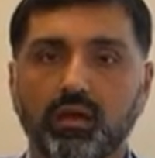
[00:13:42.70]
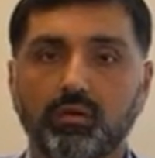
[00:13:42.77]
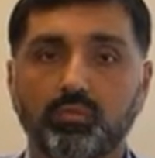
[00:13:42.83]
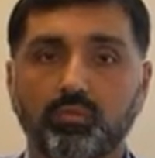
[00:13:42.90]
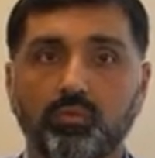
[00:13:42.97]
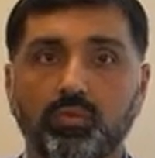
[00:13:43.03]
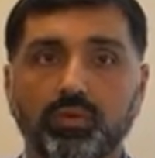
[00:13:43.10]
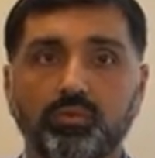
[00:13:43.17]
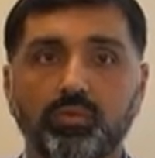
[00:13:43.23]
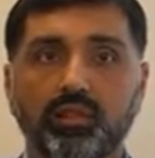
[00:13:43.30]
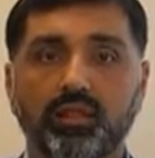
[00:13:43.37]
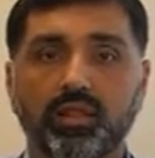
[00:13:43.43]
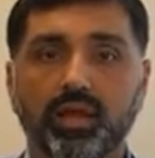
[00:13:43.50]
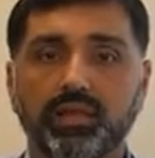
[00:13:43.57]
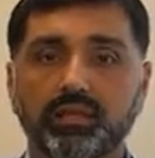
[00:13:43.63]
We would
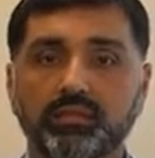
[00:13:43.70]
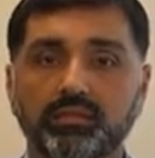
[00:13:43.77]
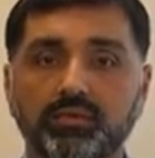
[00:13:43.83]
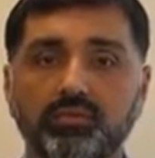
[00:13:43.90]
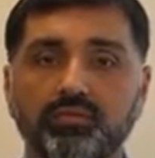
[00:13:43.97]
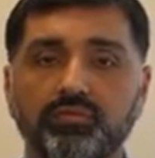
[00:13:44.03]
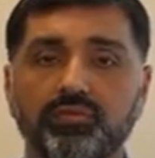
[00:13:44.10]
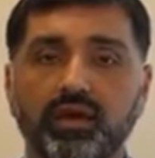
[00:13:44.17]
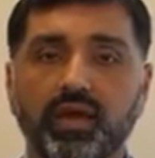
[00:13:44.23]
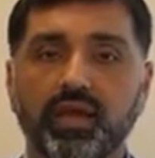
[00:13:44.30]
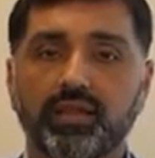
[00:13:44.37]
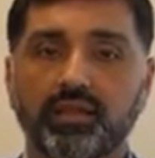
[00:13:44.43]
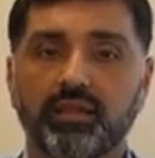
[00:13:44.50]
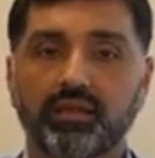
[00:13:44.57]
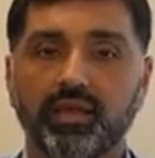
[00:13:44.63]
like to
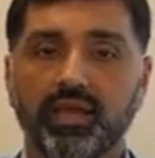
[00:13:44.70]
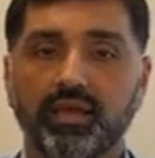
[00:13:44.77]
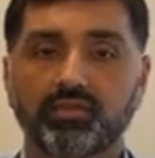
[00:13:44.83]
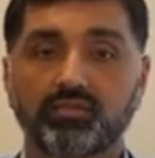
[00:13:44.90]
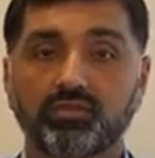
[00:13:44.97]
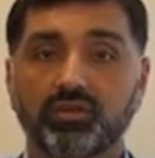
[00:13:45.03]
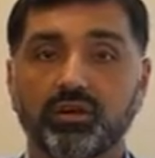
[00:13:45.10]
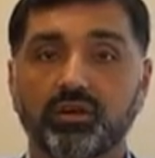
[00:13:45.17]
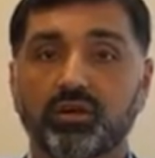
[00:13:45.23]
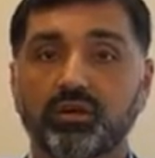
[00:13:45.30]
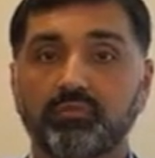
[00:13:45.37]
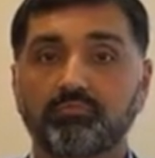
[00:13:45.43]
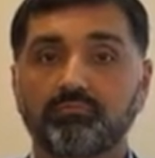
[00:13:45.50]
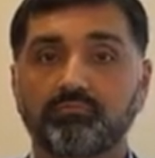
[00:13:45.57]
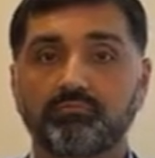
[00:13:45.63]
find lung
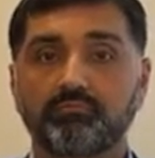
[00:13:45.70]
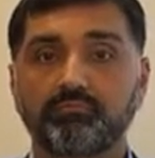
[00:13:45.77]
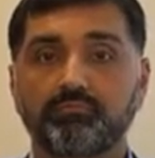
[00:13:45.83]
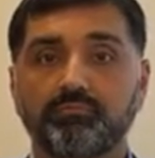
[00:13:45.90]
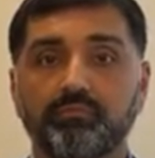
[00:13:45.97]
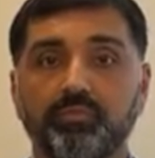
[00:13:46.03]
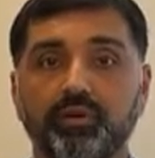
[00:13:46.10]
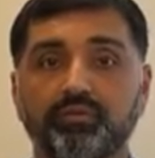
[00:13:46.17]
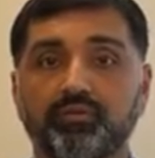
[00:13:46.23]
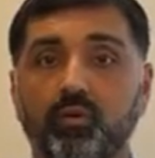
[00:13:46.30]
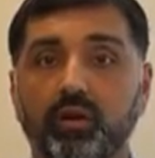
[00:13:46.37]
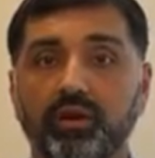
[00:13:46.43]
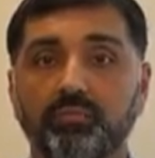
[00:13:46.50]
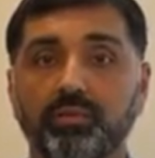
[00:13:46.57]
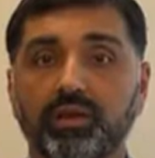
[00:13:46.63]
cancer
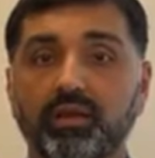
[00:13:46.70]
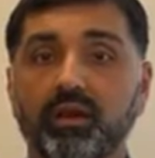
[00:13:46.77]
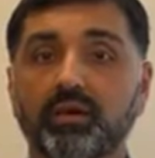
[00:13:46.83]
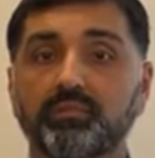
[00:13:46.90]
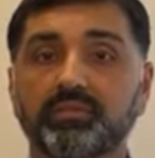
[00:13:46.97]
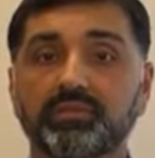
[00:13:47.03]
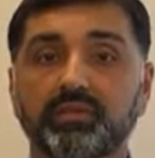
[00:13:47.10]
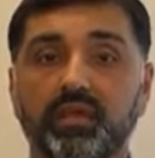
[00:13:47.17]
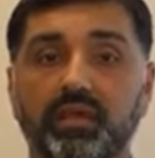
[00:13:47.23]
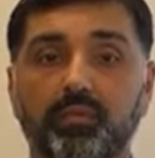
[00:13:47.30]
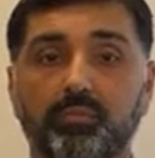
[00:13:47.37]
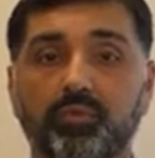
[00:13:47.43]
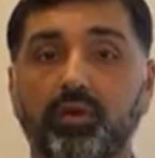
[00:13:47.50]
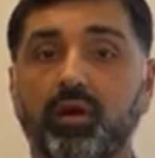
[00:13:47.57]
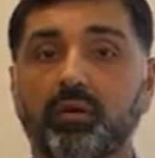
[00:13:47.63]
before it becomes a
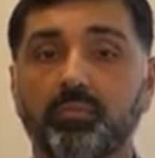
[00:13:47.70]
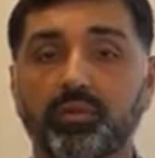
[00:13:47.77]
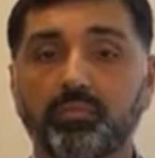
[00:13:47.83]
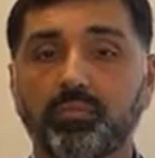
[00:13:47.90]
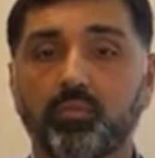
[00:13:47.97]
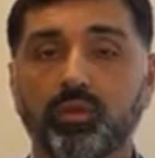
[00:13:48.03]
problem.